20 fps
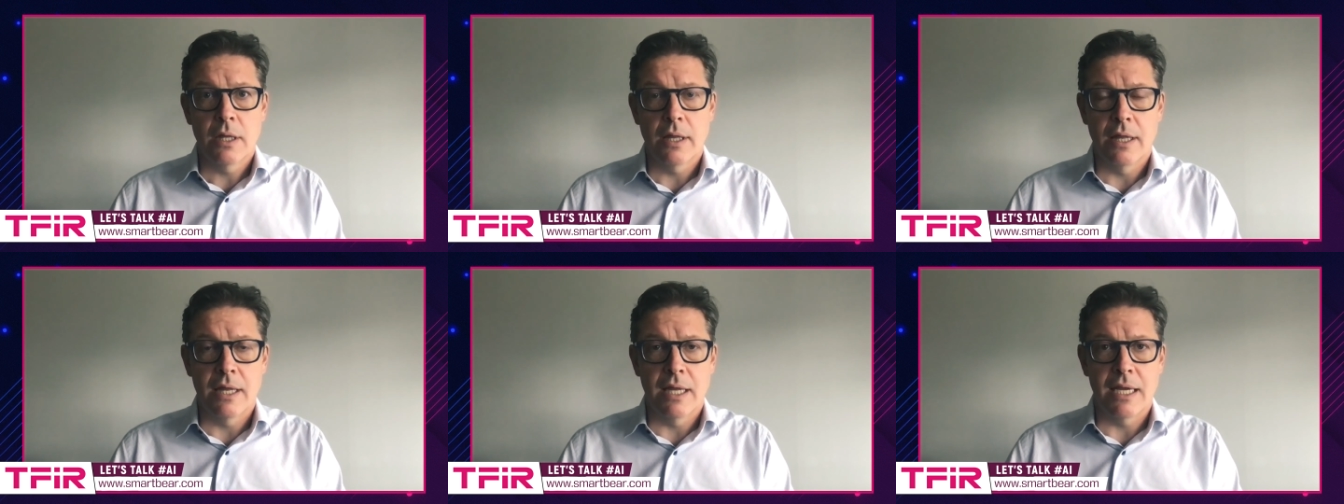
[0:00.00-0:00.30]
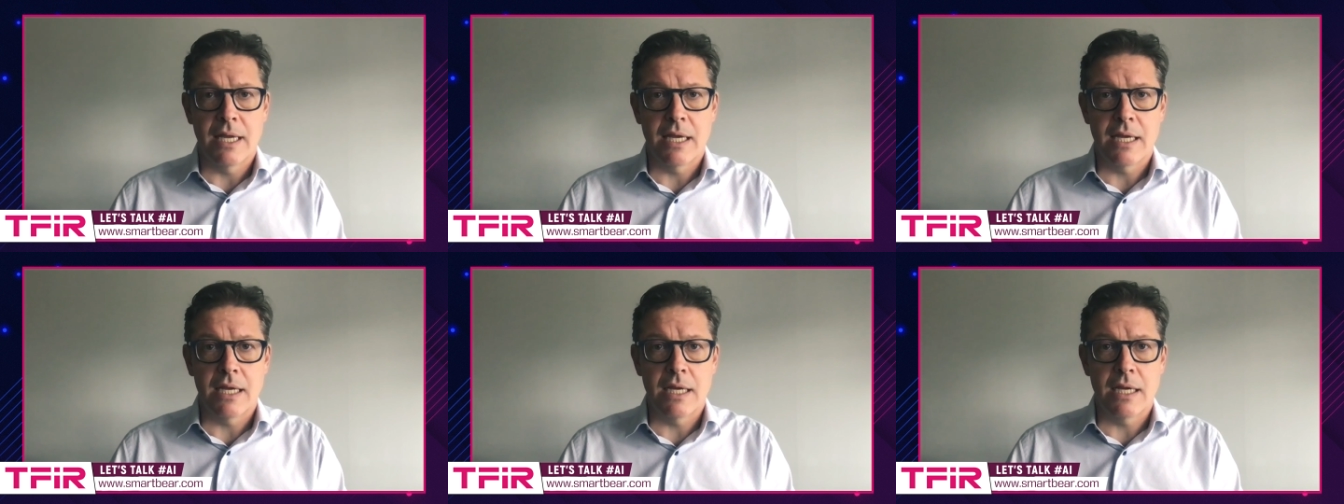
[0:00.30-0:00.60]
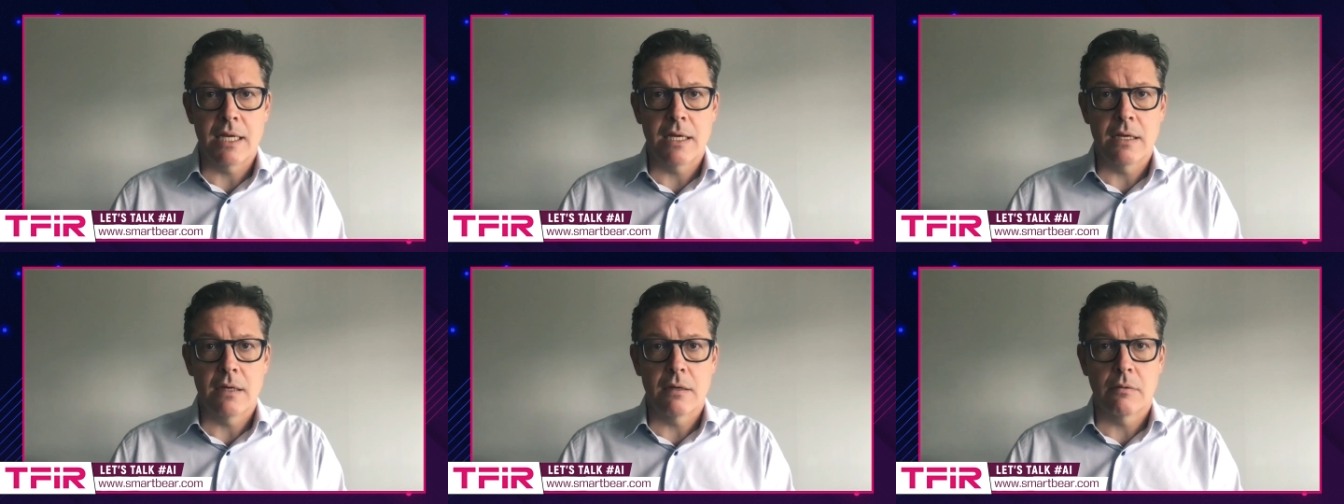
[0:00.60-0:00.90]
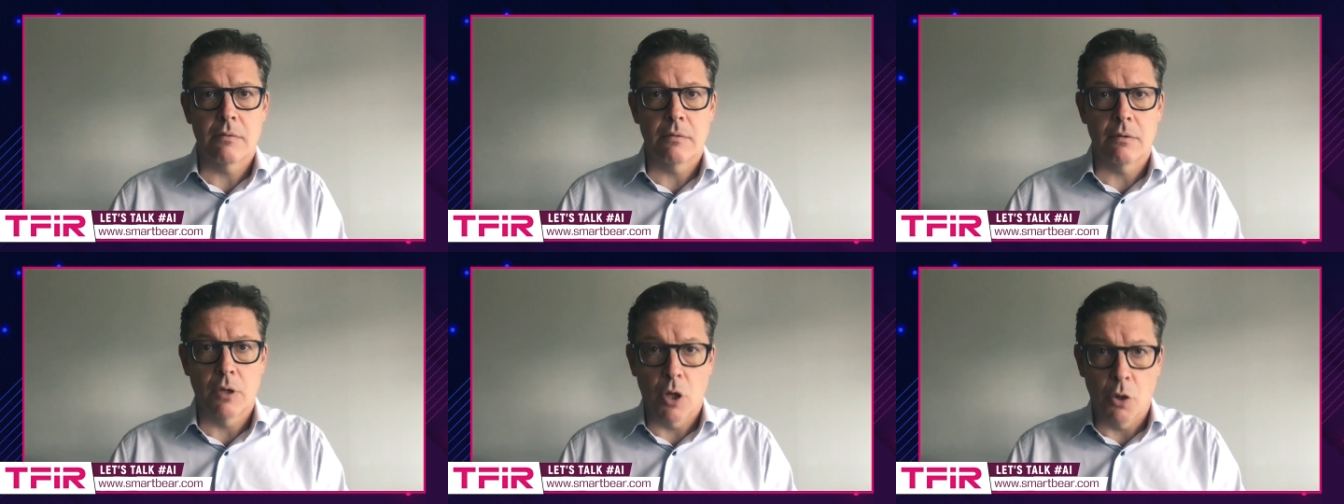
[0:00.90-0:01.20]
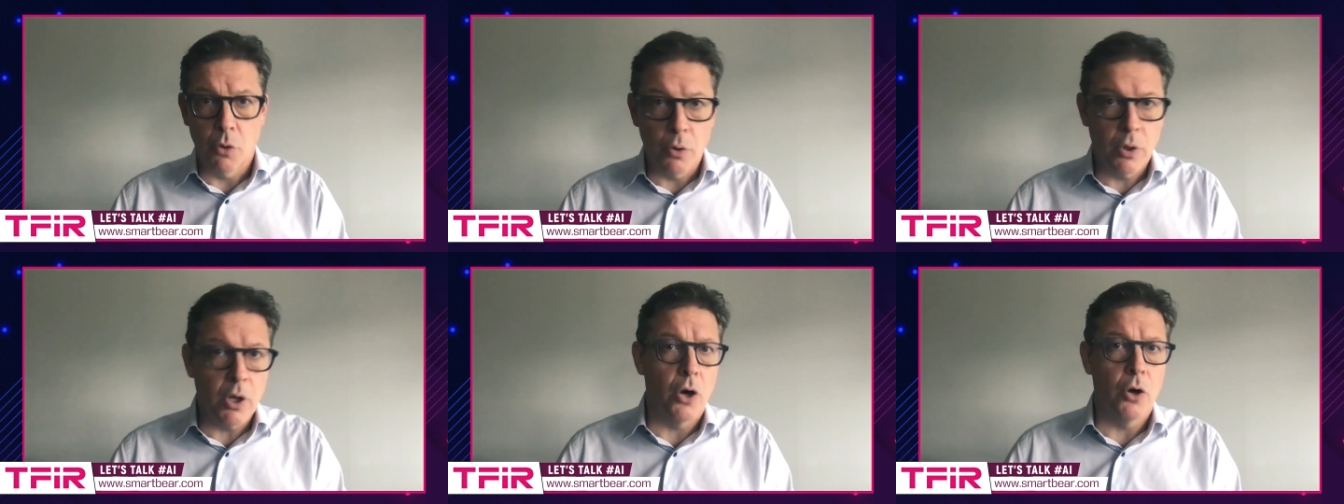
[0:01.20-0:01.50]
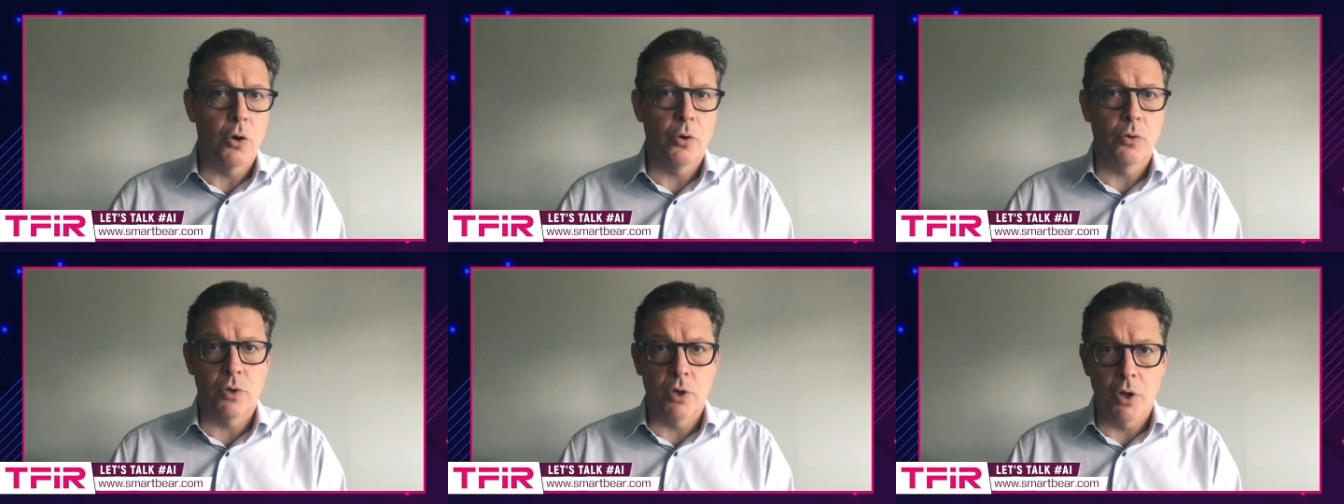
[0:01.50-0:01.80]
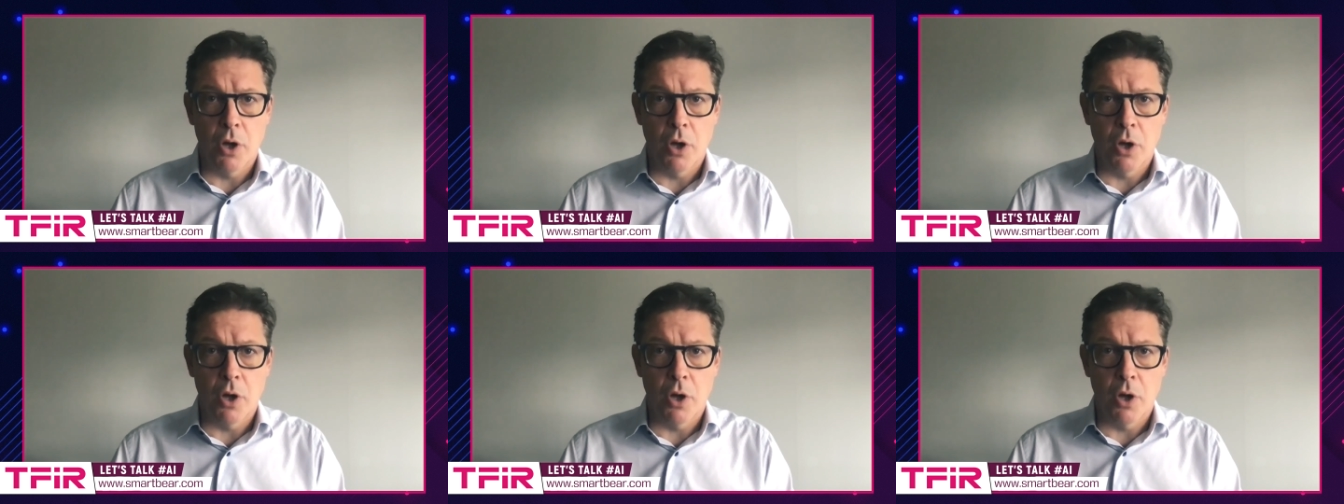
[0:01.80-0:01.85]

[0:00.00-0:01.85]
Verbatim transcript: the low code,